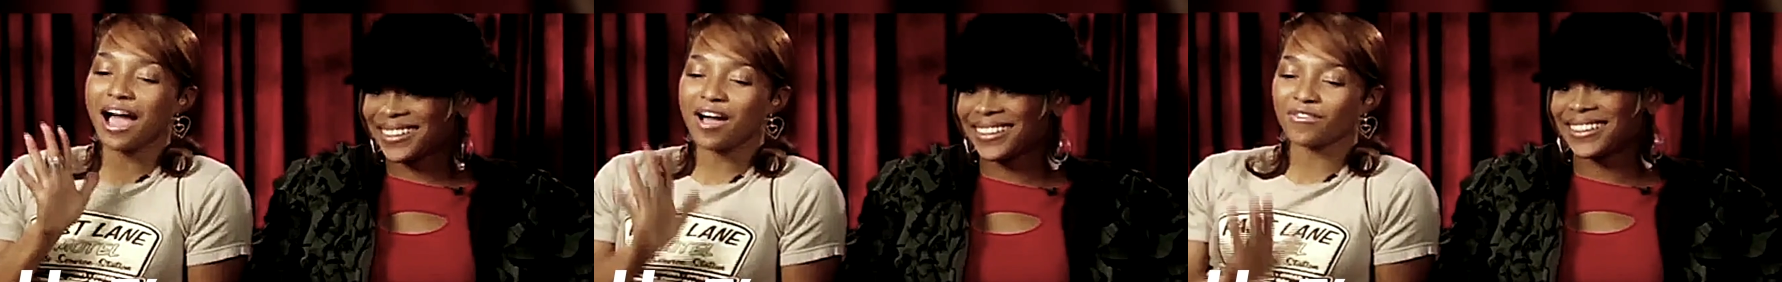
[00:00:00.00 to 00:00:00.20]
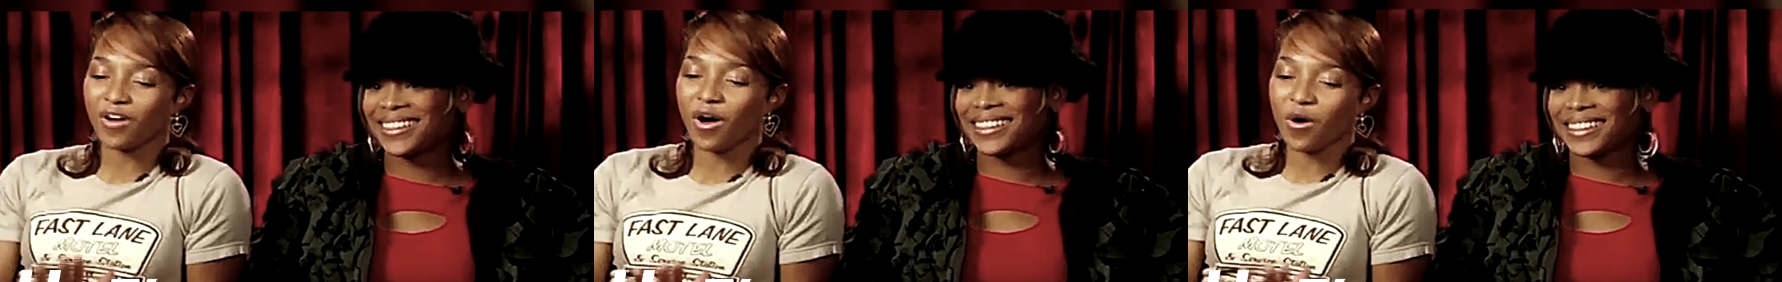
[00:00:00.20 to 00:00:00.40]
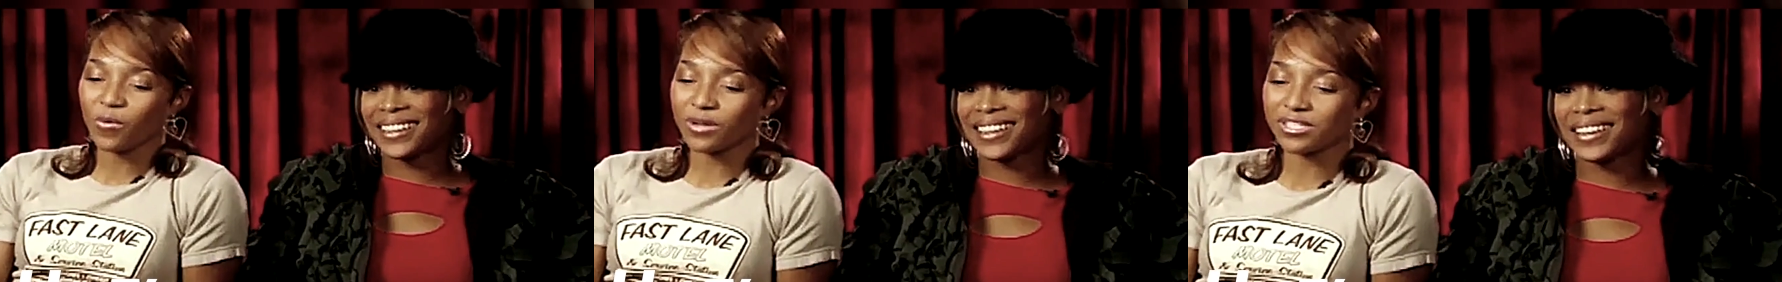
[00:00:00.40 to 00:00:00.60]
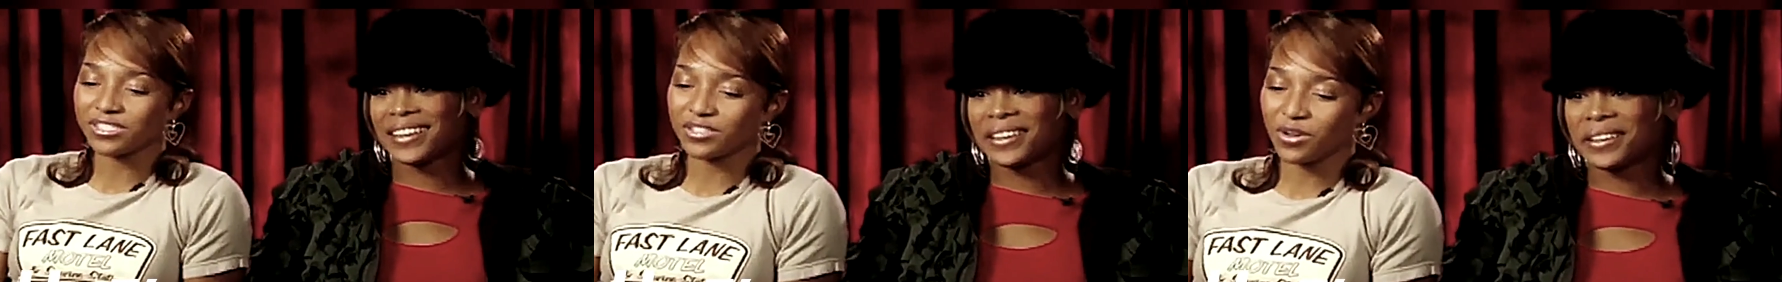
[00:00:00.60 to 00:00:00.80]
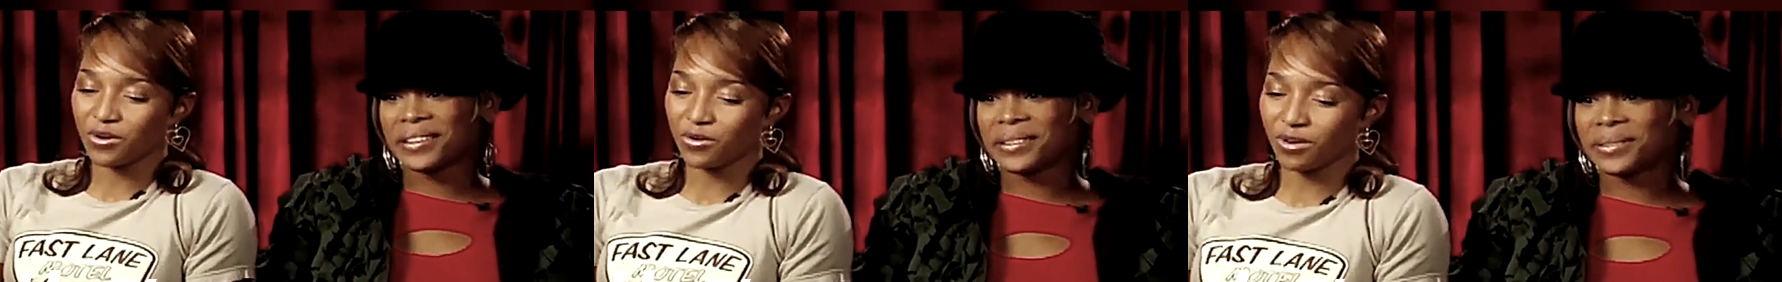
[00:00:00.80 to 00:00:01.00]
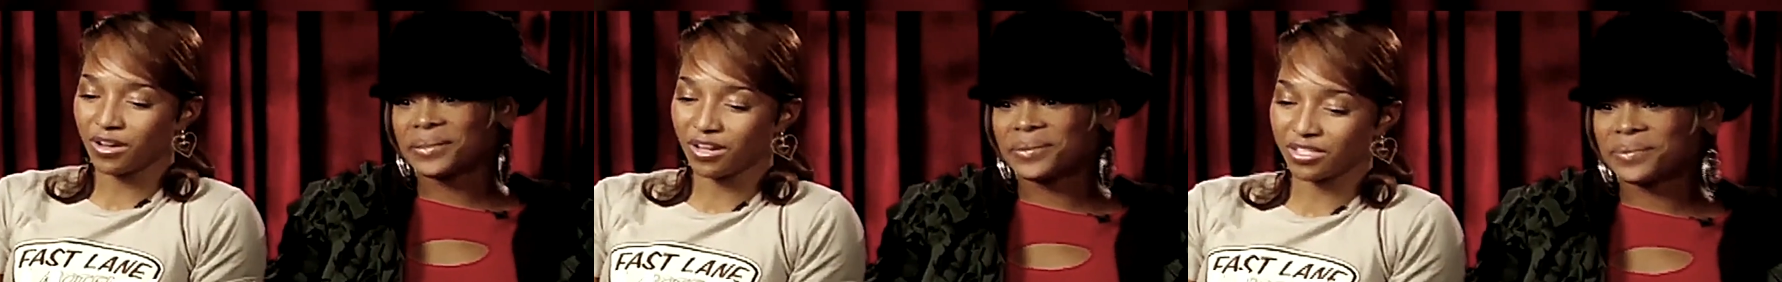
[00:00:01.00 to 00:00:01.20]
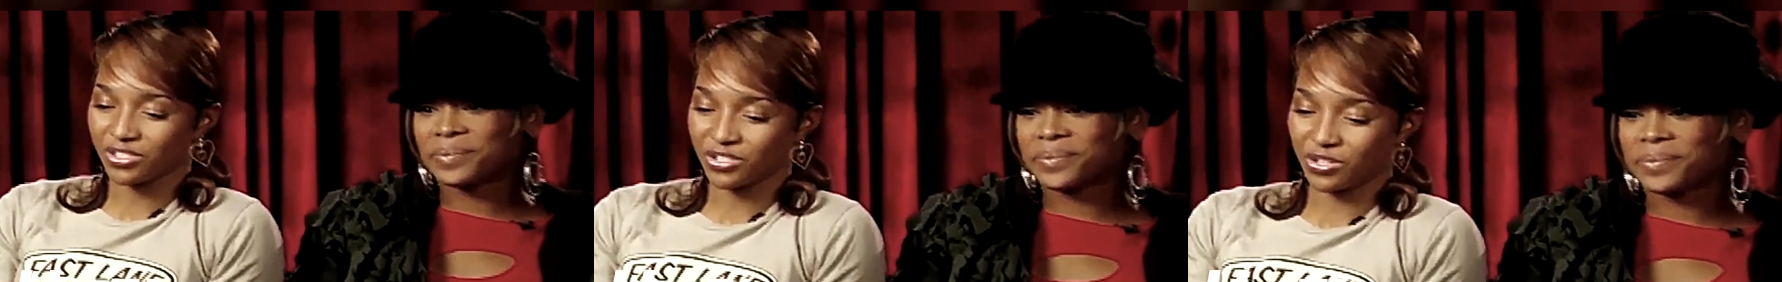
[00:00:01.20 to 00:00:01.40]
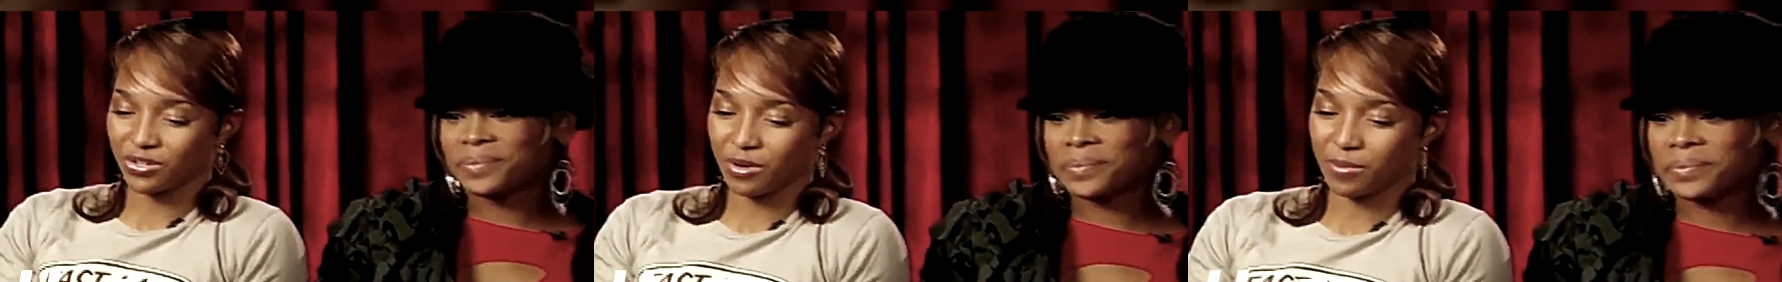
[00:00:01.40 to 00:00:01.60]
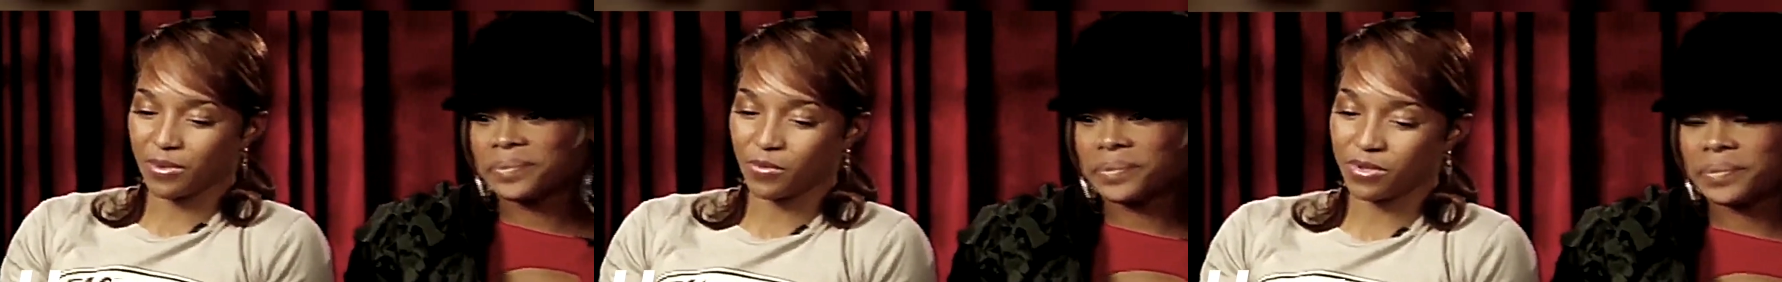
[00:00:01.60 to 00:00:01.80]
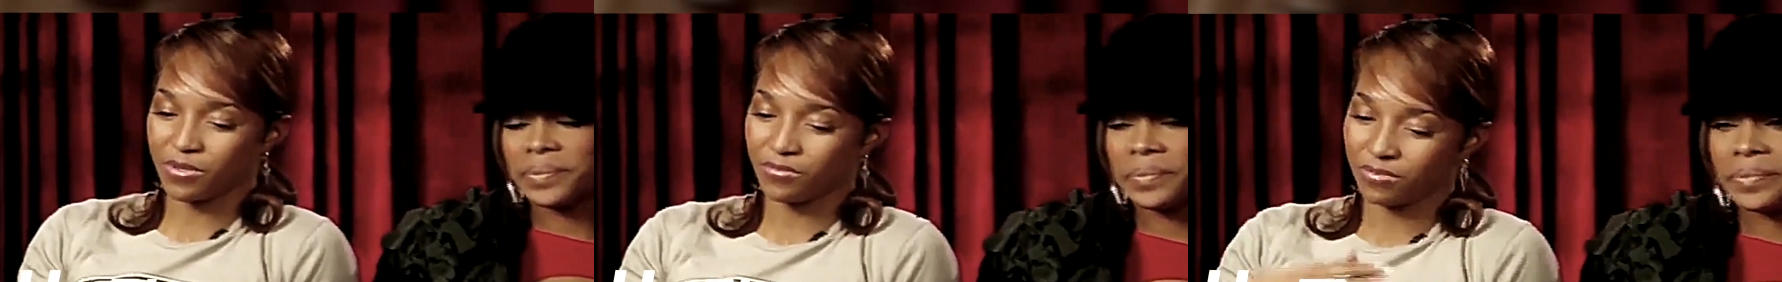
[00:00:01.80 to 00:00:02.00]
Speaker 1: I've always known Usher. I
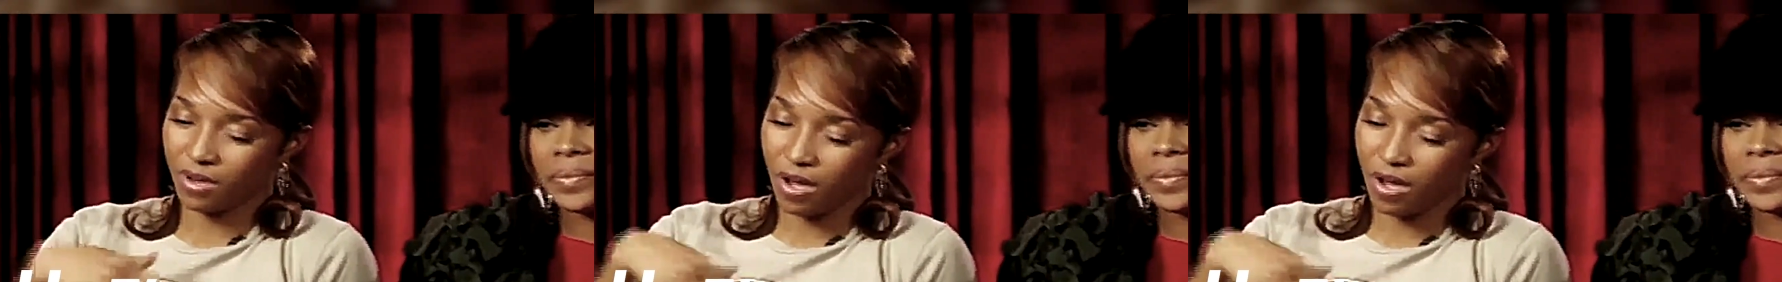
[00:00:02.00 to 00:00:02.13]
mean, we've